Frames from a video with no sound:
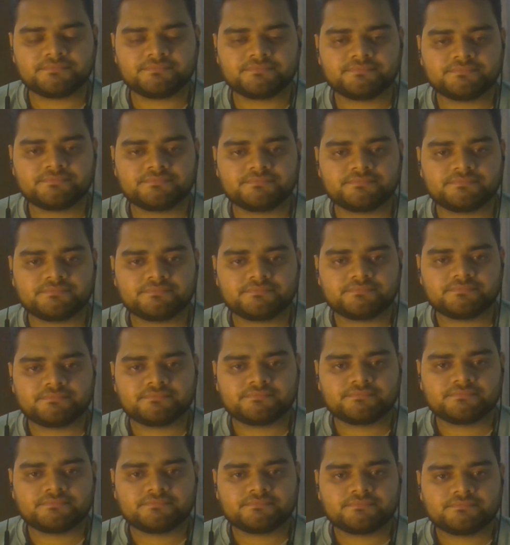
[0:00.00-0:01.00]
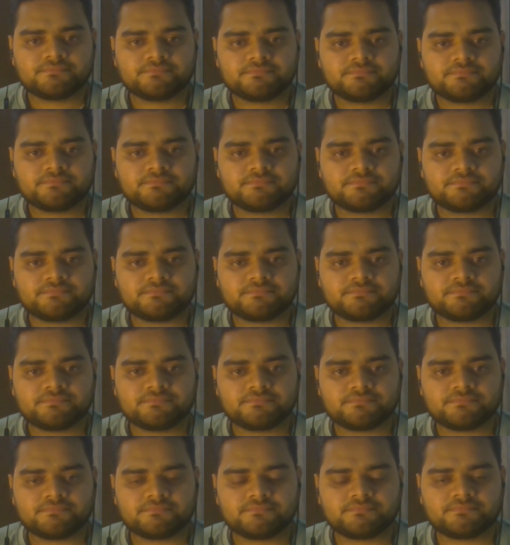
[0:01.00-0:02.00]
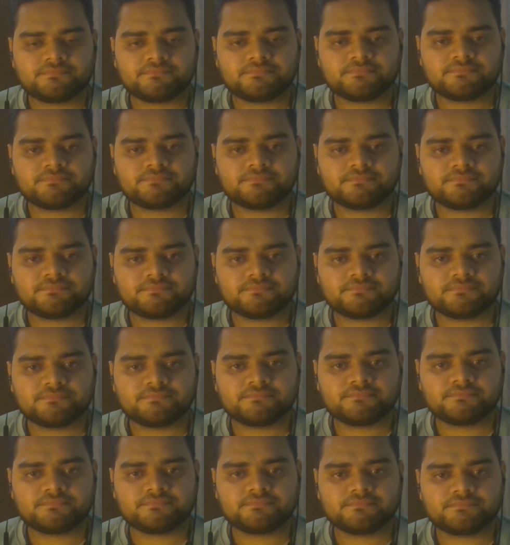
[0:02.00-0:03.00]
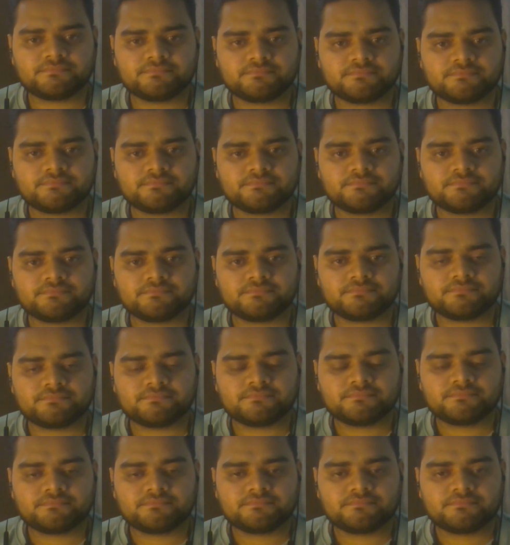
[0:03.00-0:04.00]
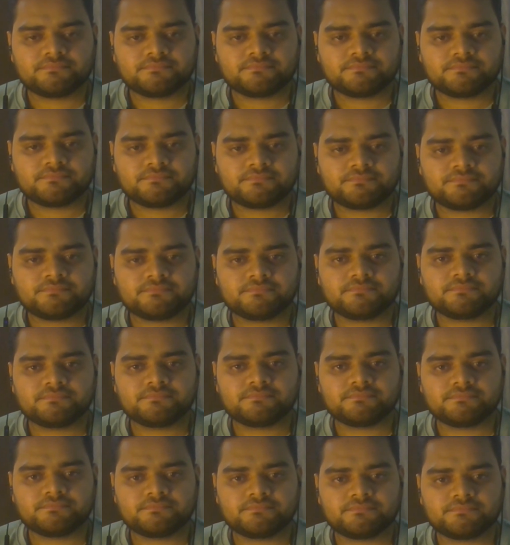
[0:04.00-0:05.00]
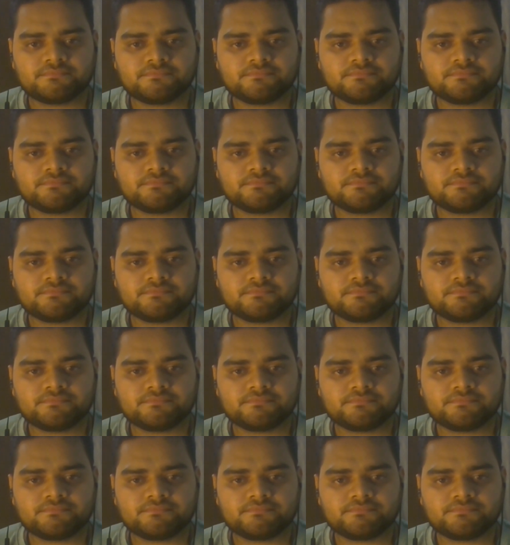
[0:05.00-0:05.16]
(not speaking)